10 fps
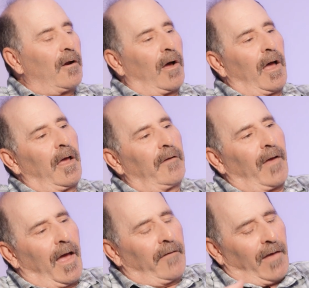I don't.
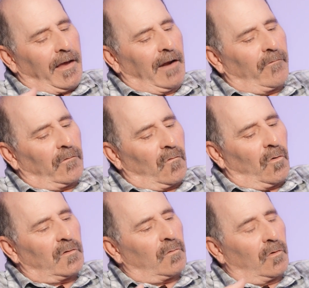If I can have a
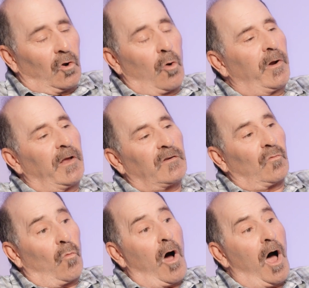course where nobody has
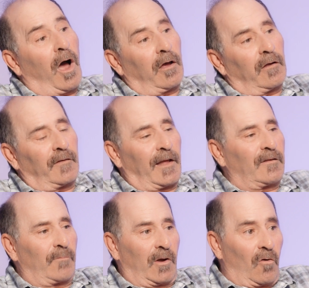to walk,
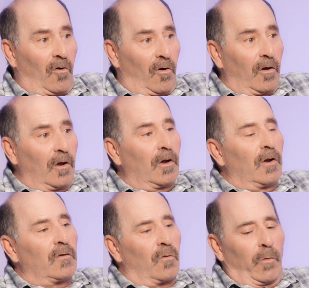that's my goal.
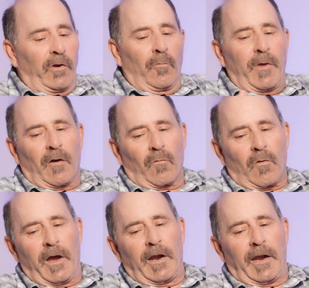So we don't make a
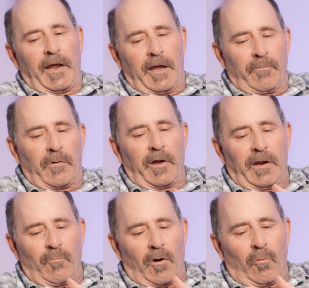right on Imba
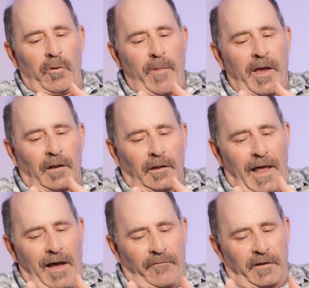anymore. We make a
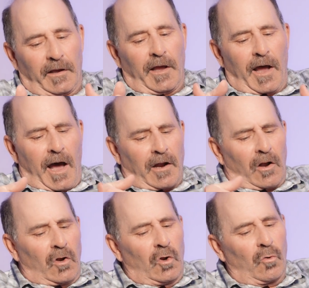left on a
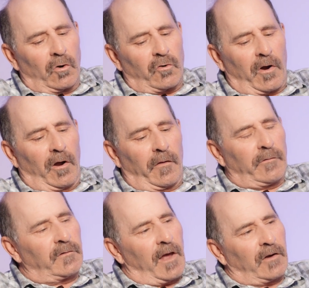newer trail that
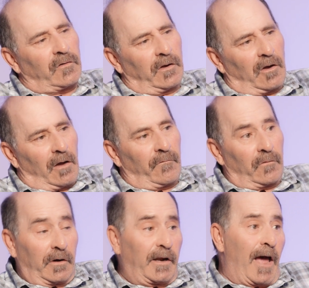was actually cut
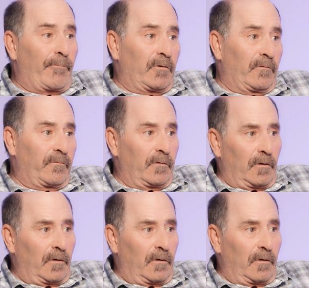for adaptive,